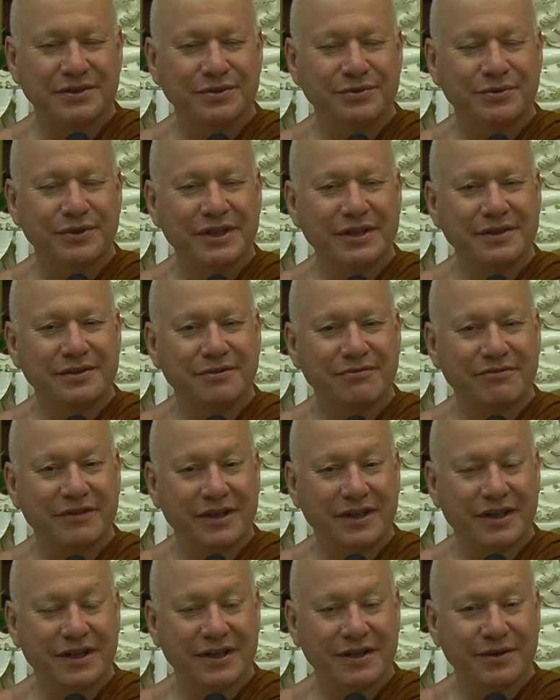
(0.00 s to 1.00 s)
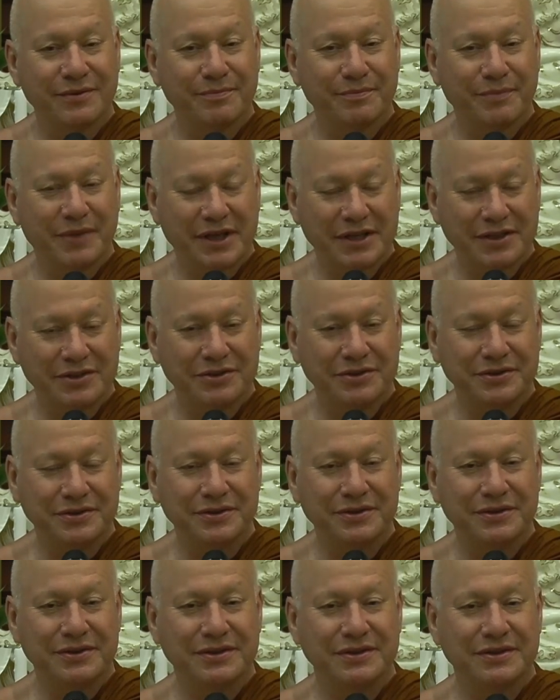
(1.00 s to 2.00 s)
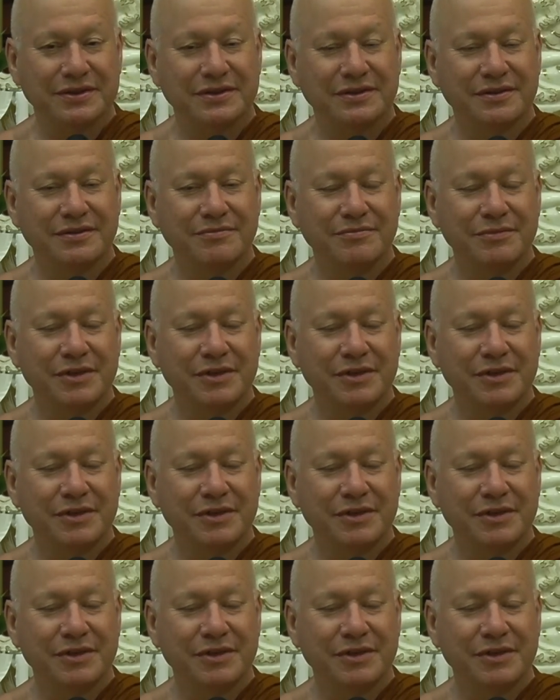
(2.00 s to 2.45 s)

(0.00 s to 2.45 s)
you need to rely on patience.